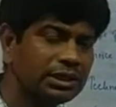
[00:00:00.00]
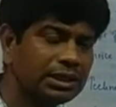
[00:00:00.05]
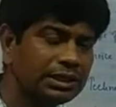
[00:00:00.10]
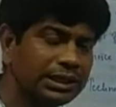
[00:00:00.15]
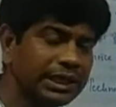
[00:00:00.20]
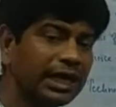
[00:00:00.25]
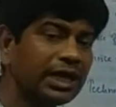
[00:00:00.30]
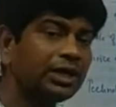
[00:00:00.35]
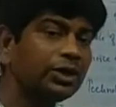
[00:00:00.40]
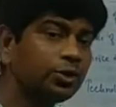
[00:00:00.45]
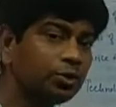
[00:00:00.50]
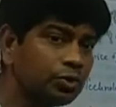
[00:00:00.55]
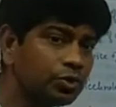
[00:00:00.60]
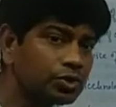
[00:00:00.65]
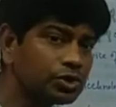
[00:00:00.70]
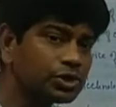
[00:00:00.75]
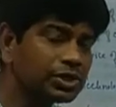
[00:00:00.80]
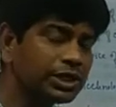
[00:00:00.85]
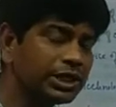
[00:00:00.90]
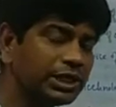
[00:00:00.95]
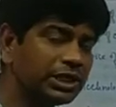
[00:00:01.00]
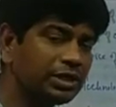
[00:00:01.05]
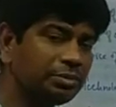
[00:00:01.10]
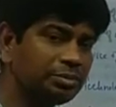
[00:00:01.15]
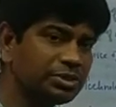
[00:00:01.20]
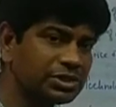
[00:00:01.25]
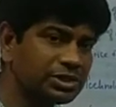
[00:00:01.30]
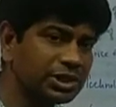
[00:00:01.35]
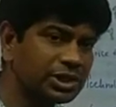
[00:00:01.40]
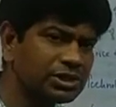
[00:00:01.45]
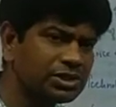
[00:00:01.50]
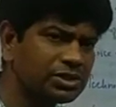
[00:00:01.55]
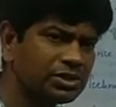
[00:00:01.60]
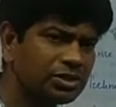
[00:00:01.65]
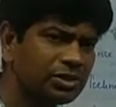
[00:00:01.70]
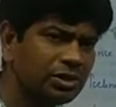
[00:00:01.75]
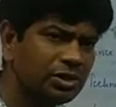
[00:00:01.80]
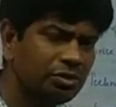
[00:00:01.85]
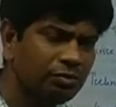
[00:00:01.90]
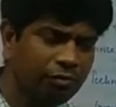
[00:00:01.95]
they are used in the business
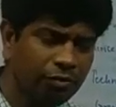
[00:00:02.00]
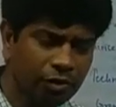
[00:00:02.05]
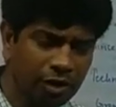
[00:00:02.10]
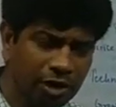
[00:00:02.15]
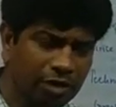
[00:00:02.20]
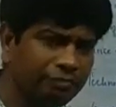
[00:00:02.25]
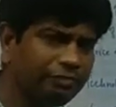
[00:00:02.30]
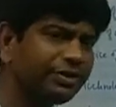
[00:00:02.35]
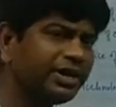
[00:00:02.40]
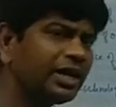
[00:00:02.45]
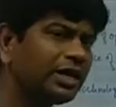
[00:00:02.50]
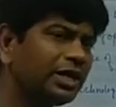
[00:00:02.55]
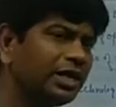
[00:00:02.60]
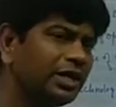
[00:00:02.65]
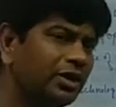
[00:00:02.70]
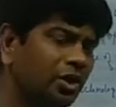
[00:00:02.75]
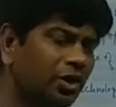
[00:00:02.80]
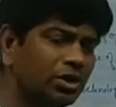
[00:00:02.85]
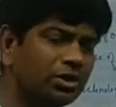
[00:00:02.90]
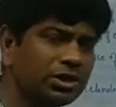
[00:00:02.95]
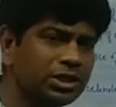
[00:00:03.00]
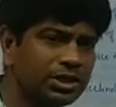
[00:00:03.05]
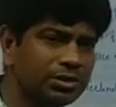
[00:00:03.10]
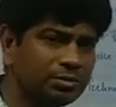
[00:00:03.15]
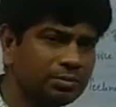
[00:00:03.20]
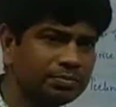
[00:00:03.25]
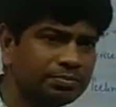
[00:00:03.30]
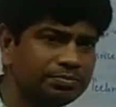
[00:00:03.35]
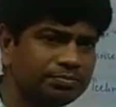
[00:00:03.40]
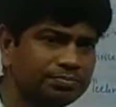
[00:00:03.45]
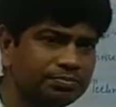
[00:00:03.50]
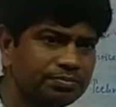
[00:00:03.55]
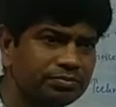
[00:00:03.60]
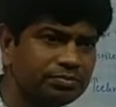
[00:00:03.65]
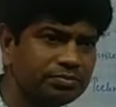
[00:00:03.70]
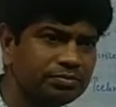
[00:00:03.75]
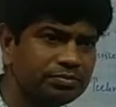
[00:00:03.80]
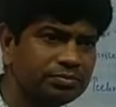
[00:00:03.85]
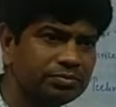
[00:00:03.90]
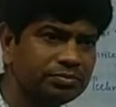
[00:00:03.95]
for a fairly long term.
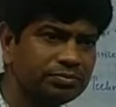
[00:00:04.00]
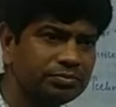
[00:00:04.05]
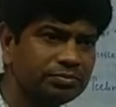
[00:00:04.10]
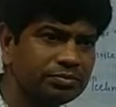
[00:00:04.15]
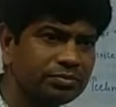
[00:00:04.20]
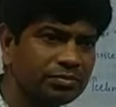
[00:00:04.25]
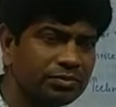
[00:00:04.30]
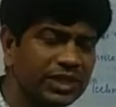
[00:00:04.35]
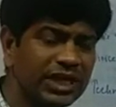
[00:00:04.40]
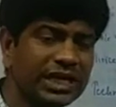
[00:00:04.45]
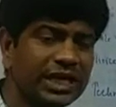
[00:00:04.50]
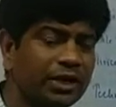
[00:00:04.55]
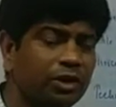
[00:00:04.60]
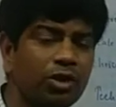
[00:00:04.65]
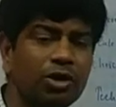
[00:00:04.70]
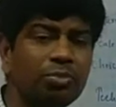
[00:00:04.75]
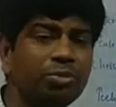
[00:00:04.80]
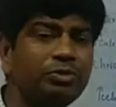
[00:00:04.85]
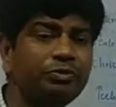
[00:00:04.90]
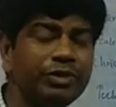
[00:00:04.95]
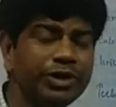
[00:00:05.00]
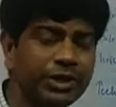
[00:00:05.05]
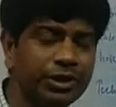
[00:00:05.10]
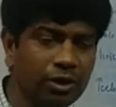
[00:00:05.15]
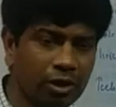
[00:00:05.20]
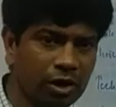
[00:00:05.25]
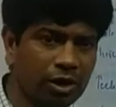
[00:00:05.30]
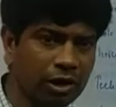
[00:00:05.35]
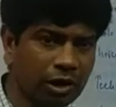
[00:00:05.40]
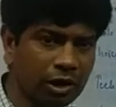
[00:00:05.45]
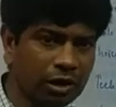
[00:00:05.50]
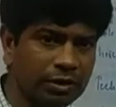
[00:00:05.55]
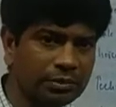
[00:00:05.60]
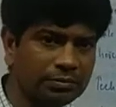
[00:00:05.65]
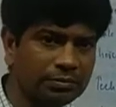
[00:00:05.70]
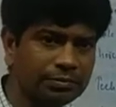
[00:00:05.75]
They cannot be withdrawn.